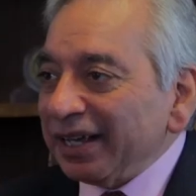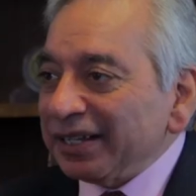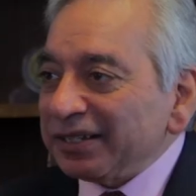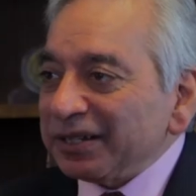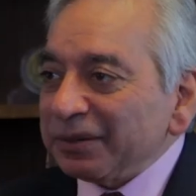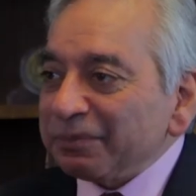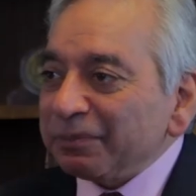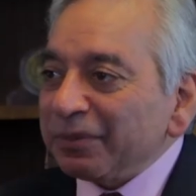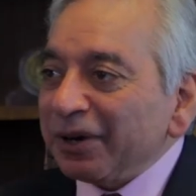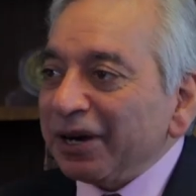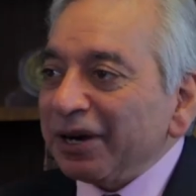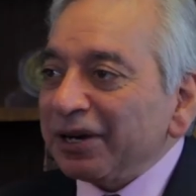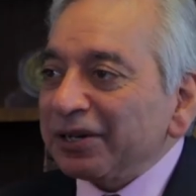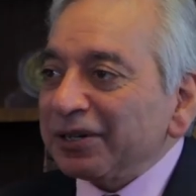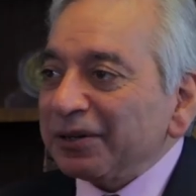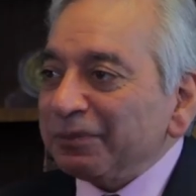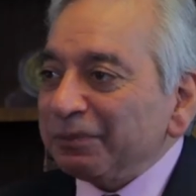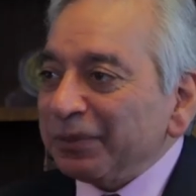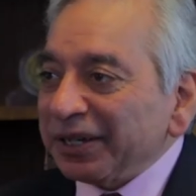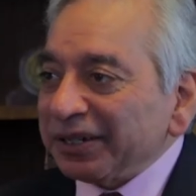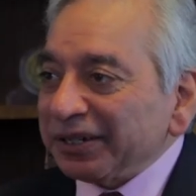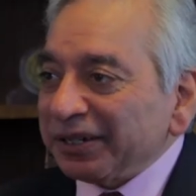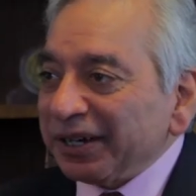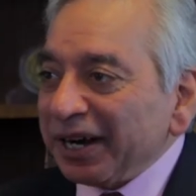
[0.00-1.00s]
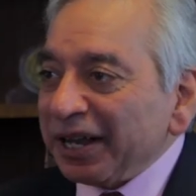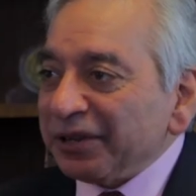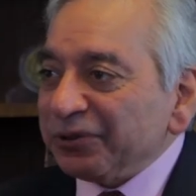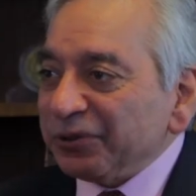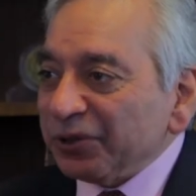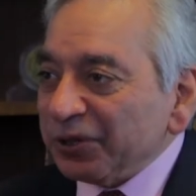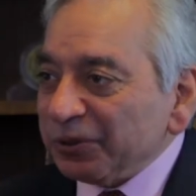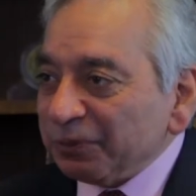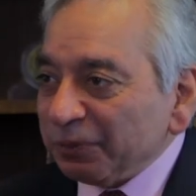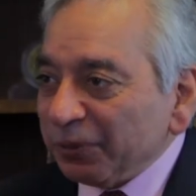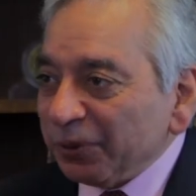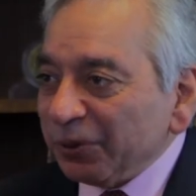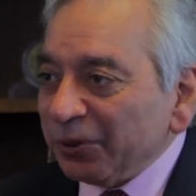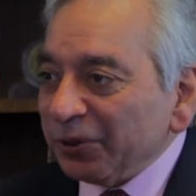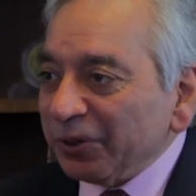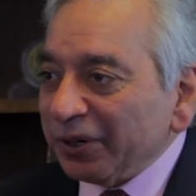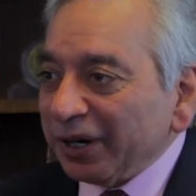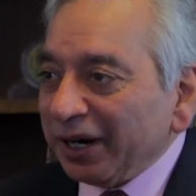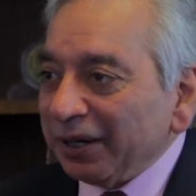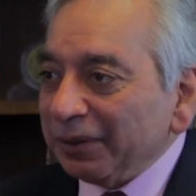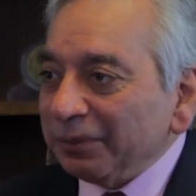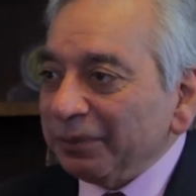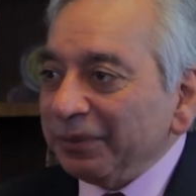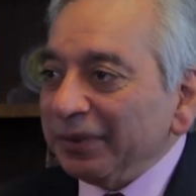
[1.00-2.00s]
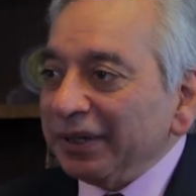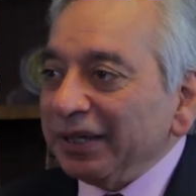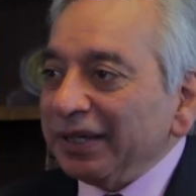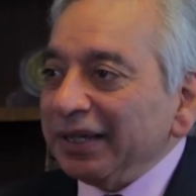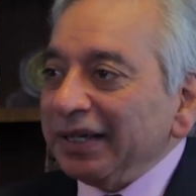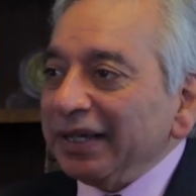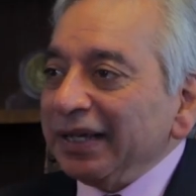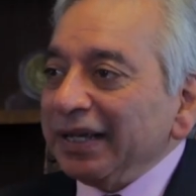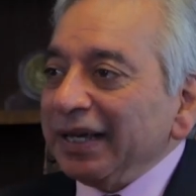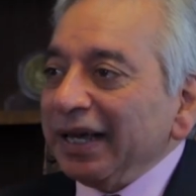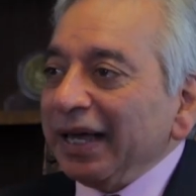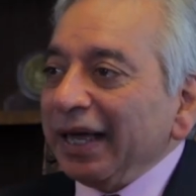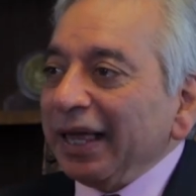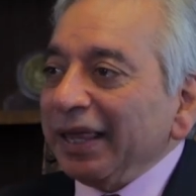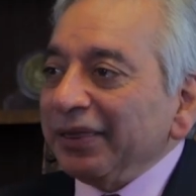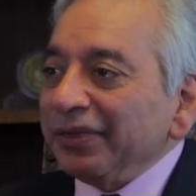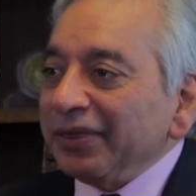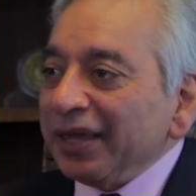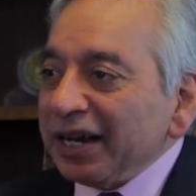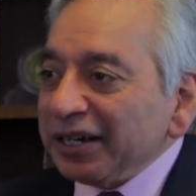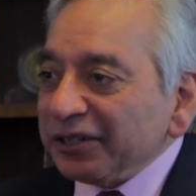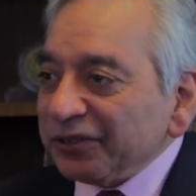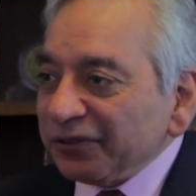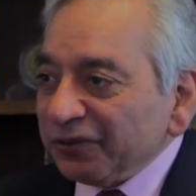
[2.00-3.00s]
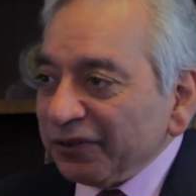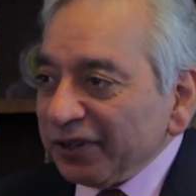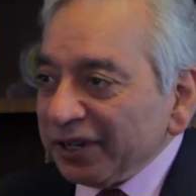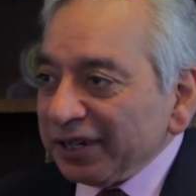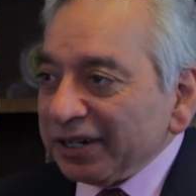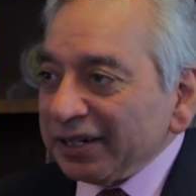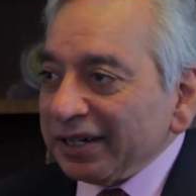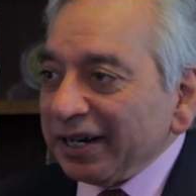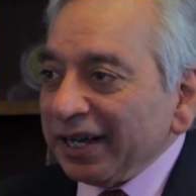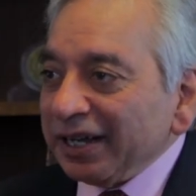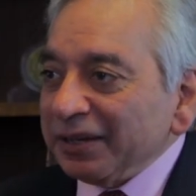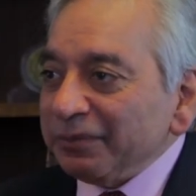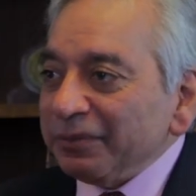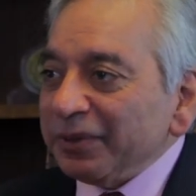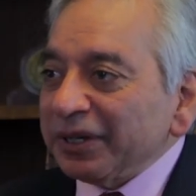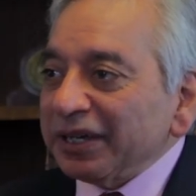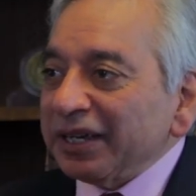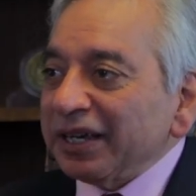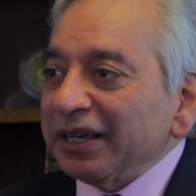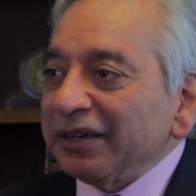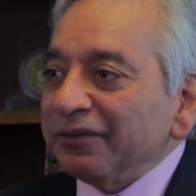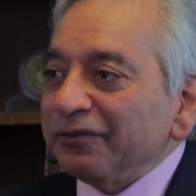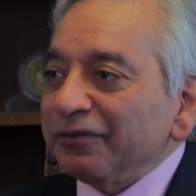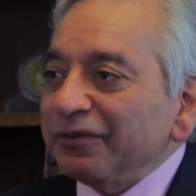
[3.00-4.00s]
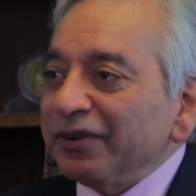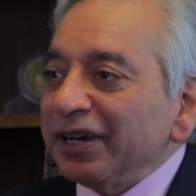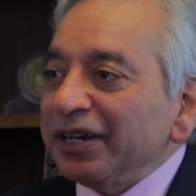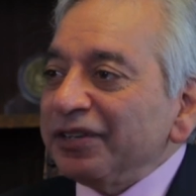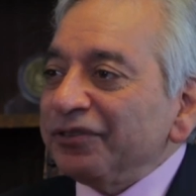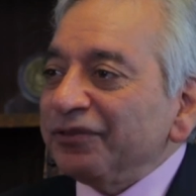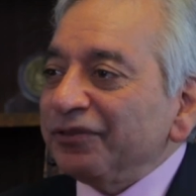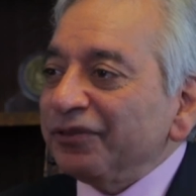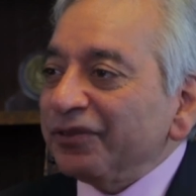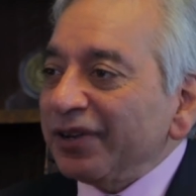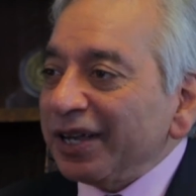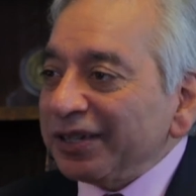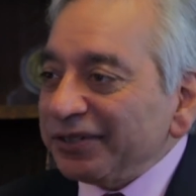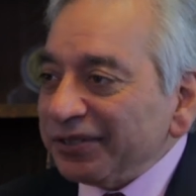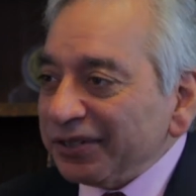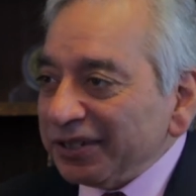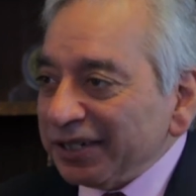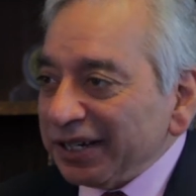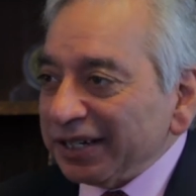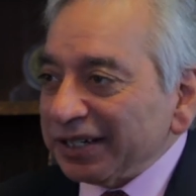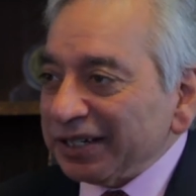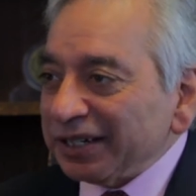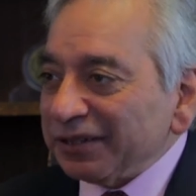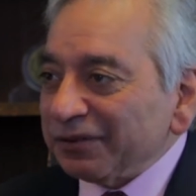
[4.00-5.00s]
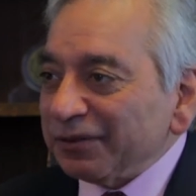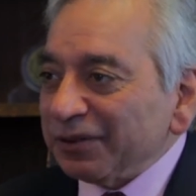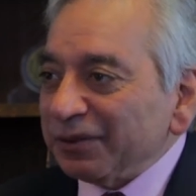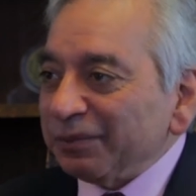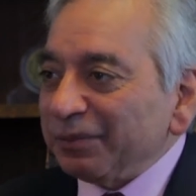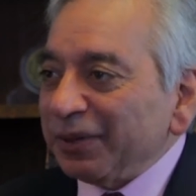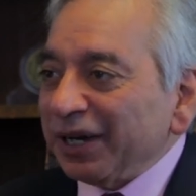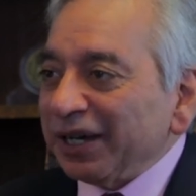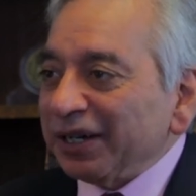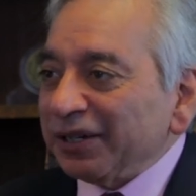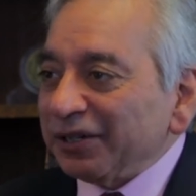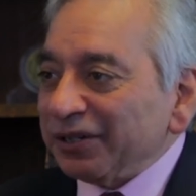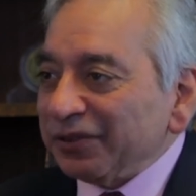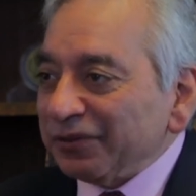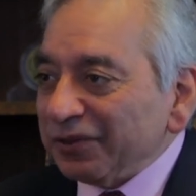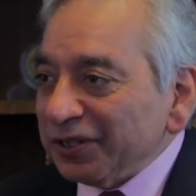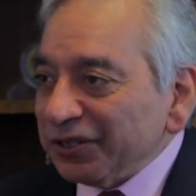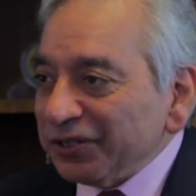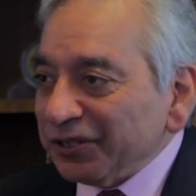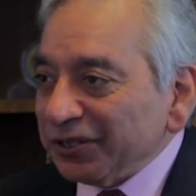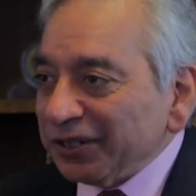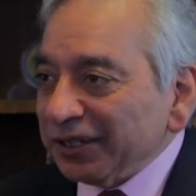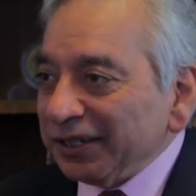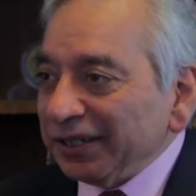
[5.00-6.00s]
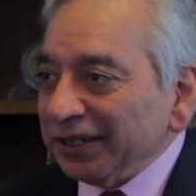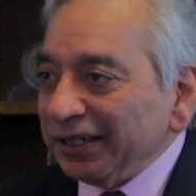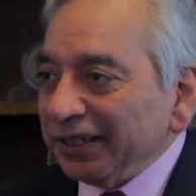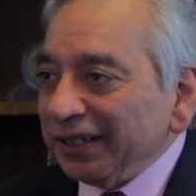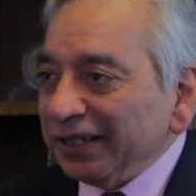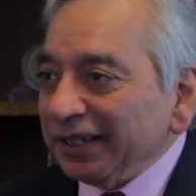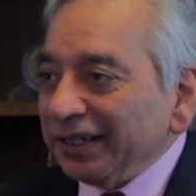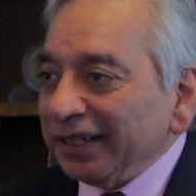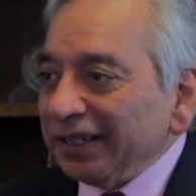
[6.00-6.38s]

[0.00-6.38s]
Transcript: as a part of my graduate program. And that's where I became very fascinated with biodiversity.